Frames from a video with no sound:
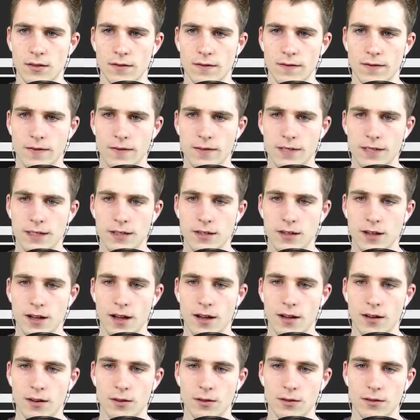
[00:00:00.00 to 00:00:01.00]
We've still
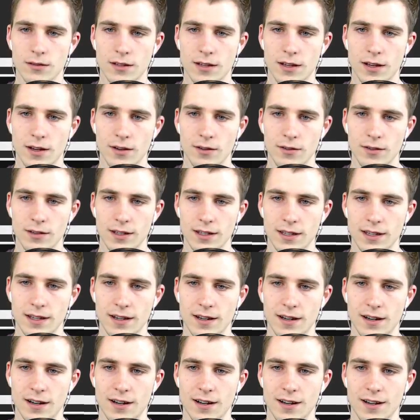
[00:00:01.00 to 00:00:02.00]
got old code in
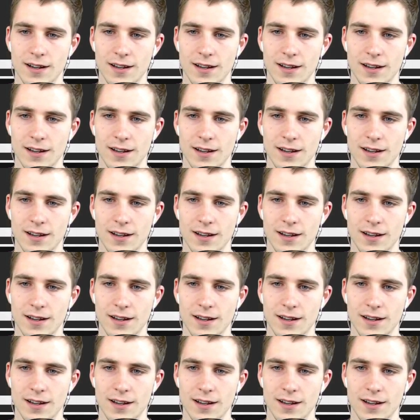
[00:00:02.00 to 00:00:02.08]
here.